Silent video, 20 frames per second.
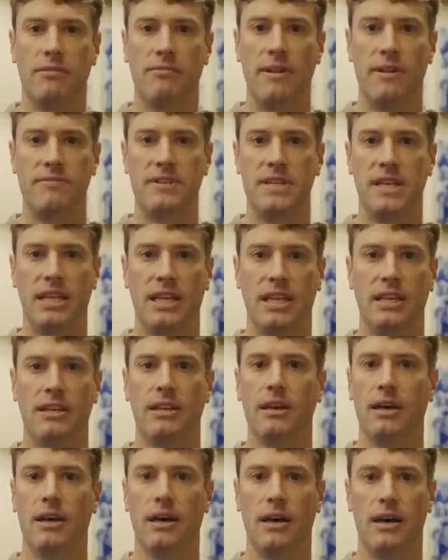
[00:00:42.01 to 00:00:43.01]
to 15
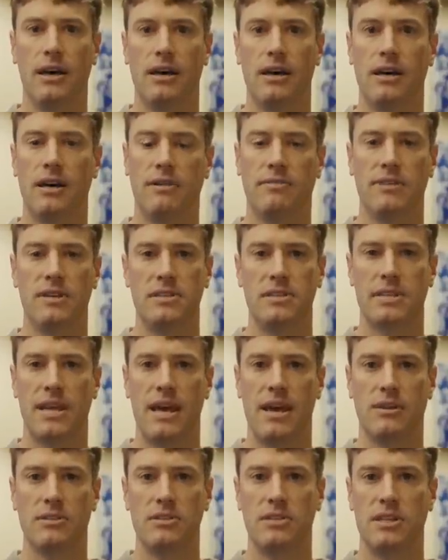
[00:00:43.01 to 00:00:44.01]
of us
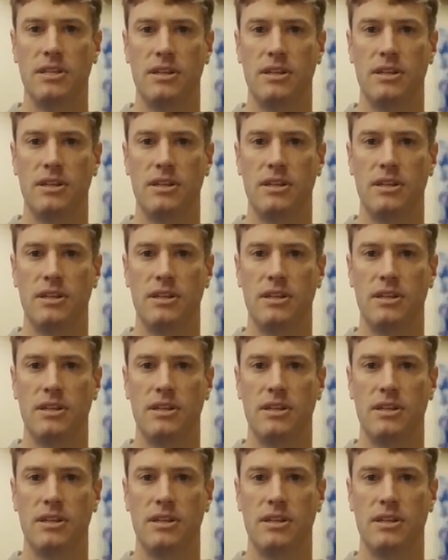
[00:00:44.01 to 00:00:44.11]
scouts